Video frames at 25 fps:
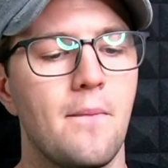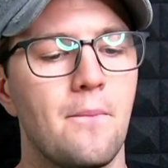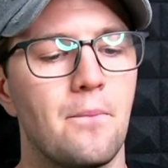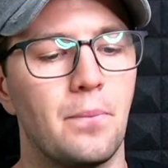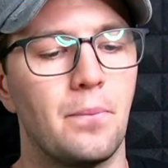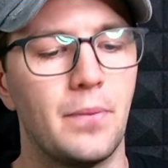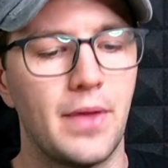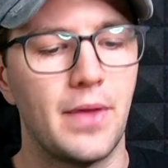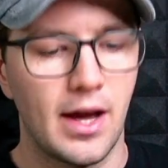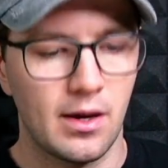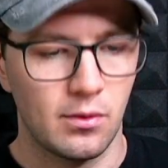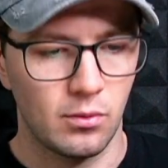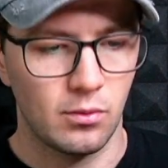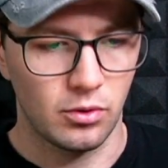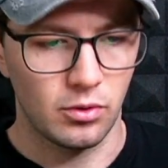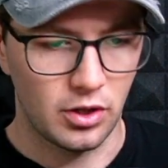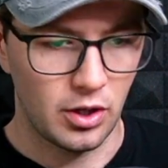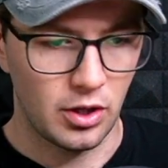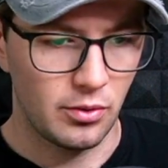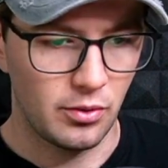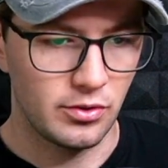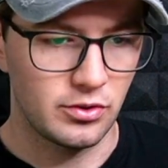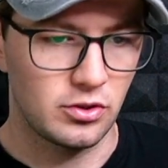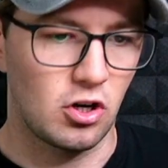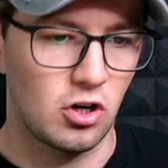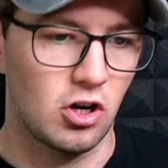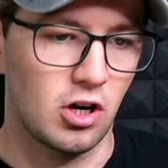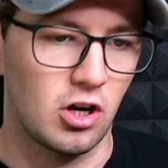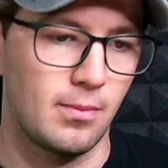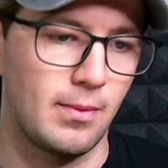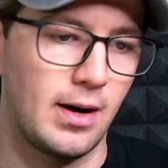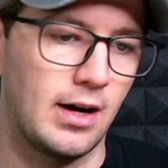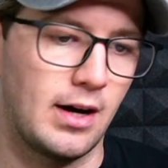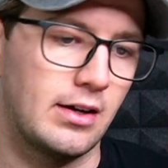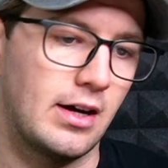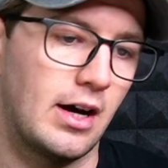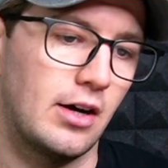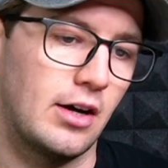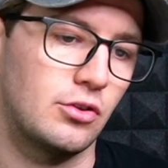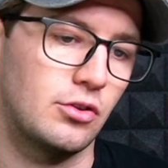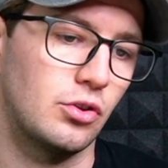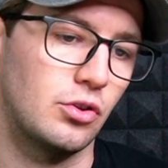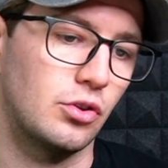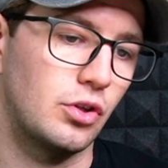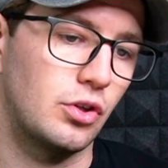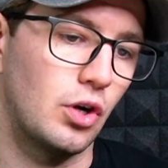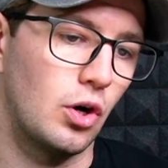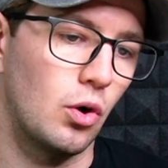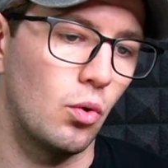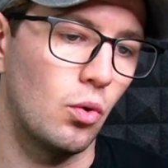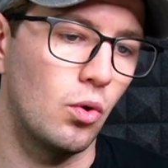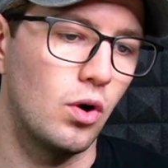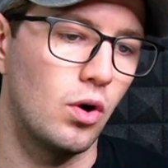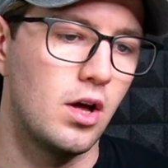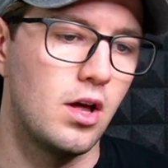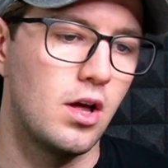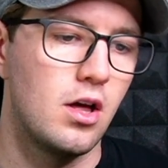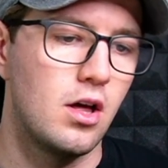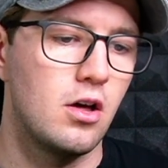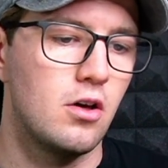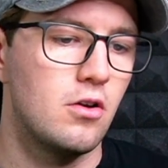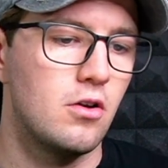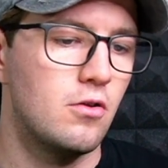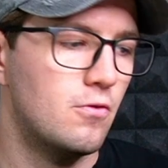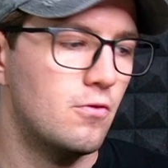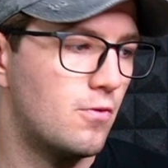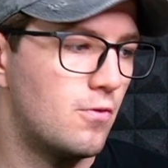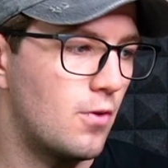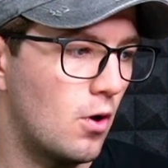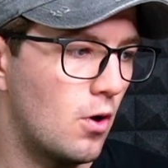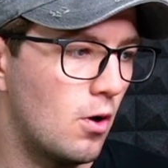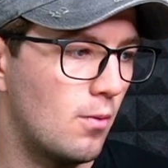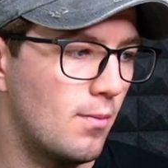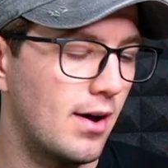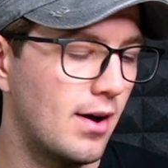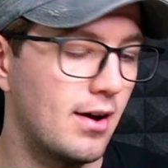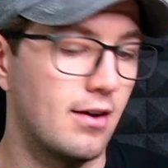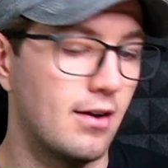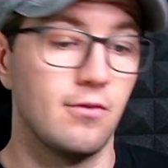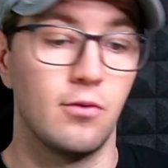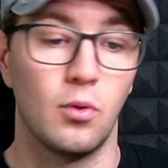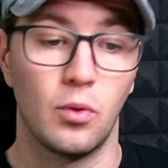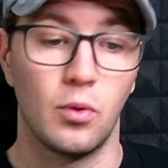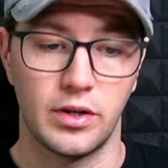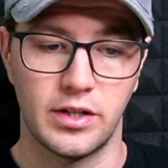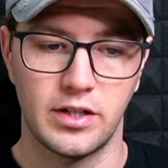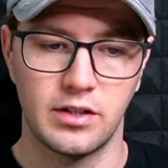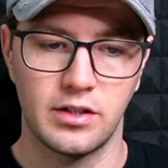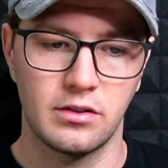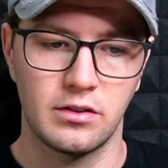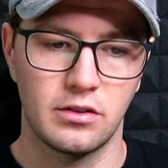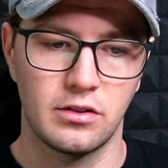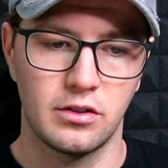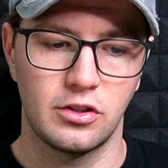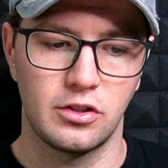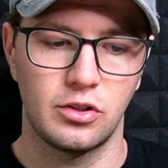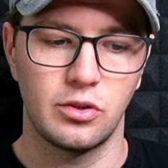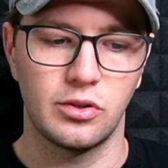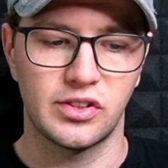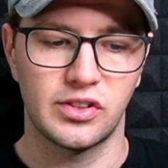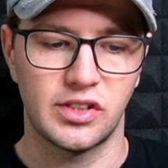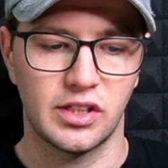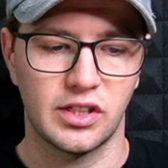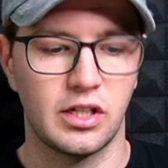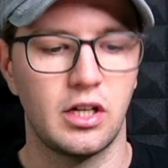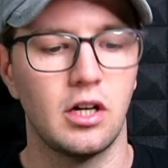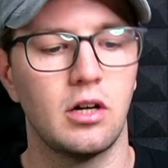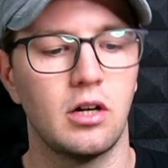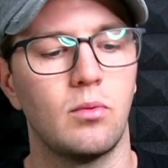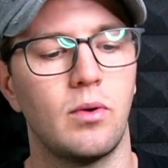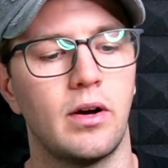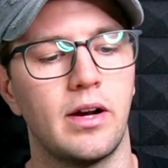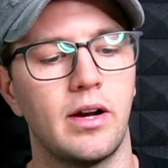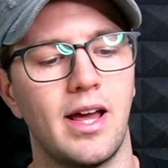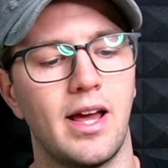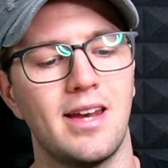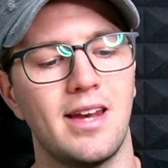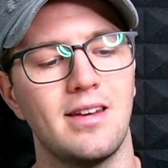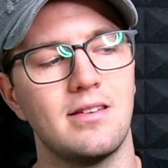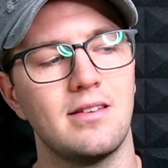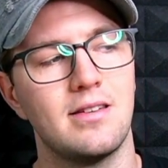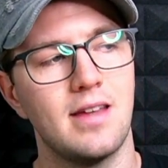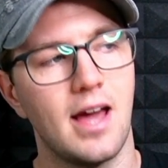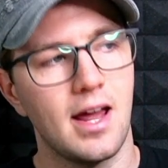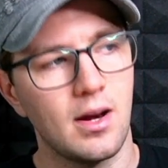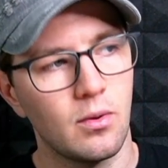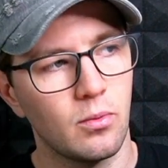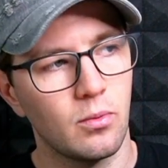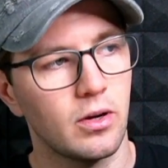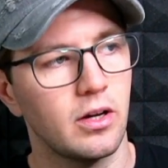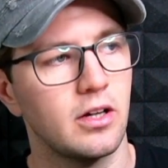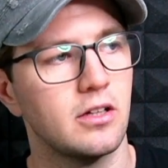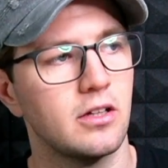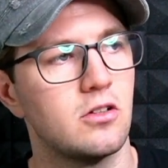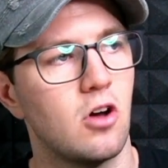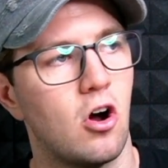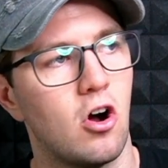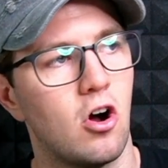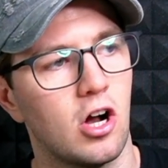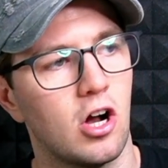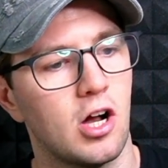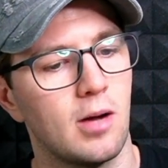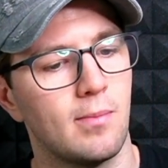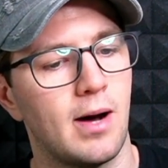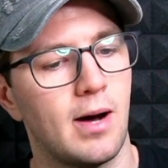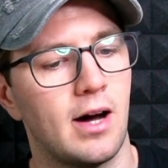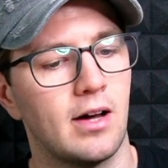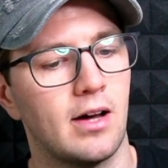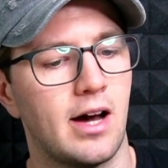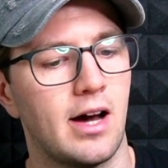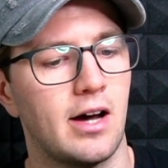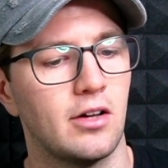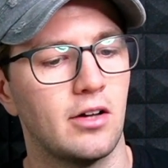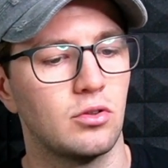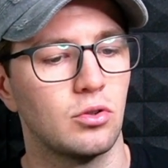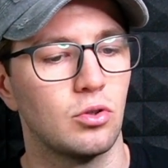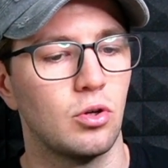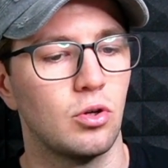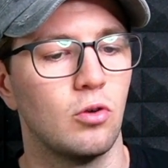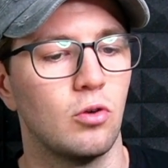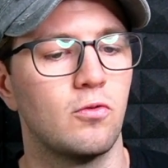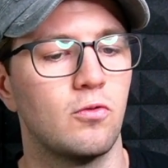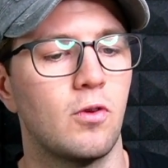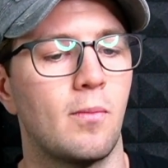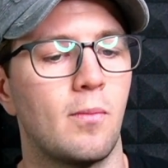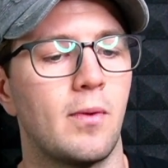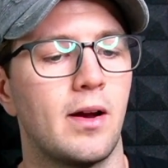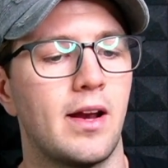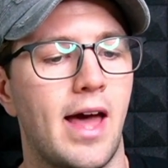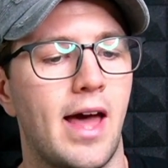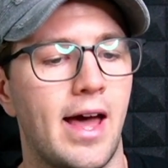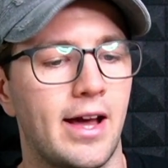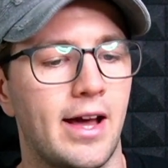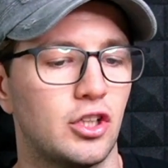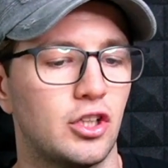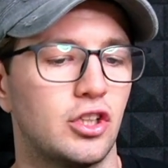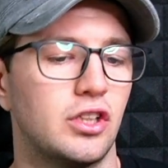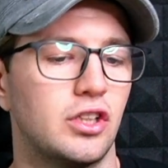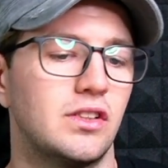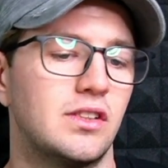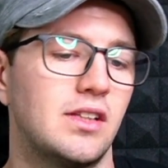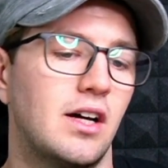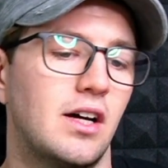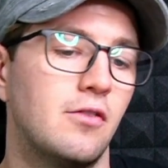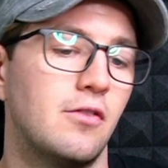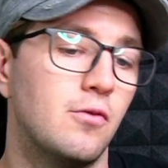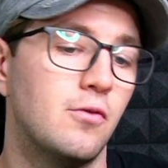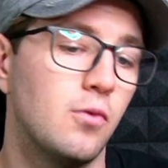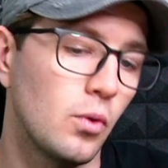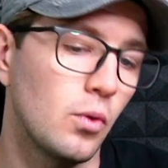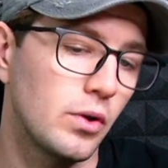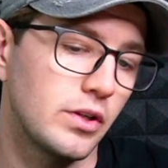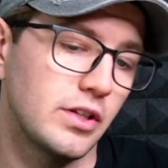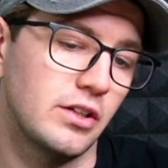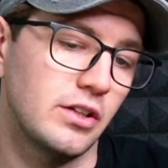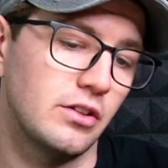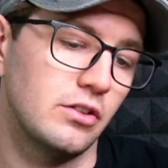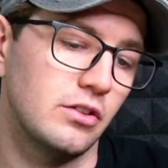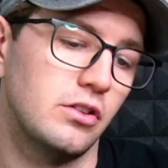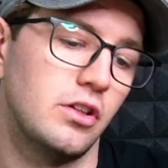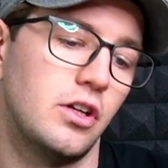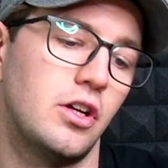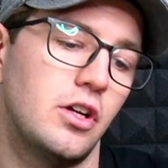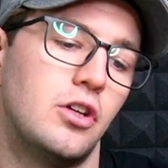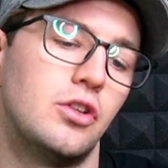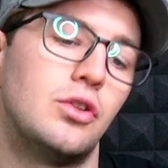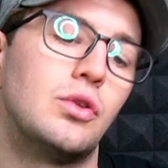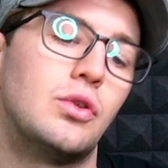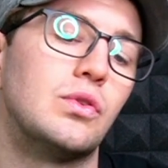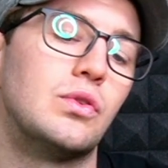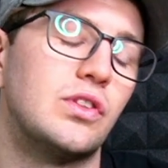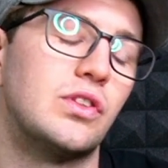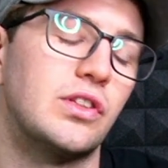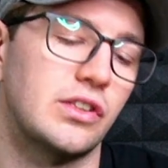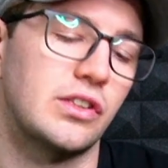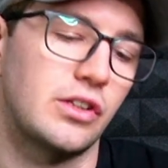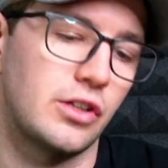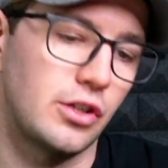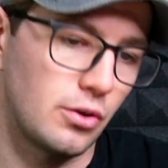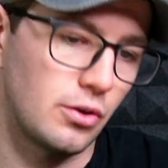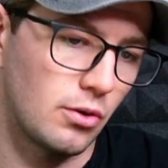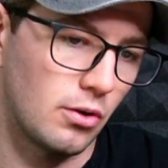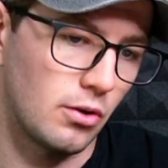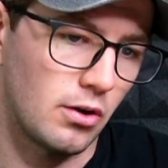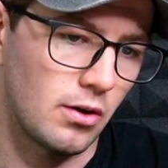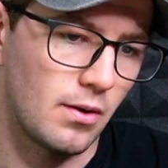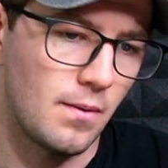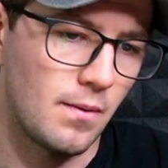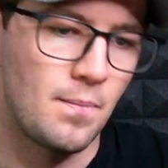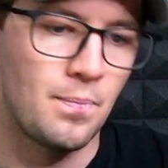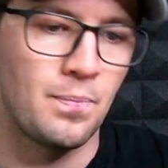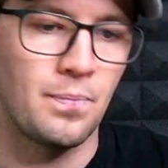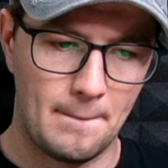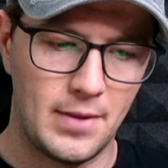Then we'll go and talk about how to go from an avoidant to a secure one. And then we're going to talk about how to go from an anxious avoidant to secure.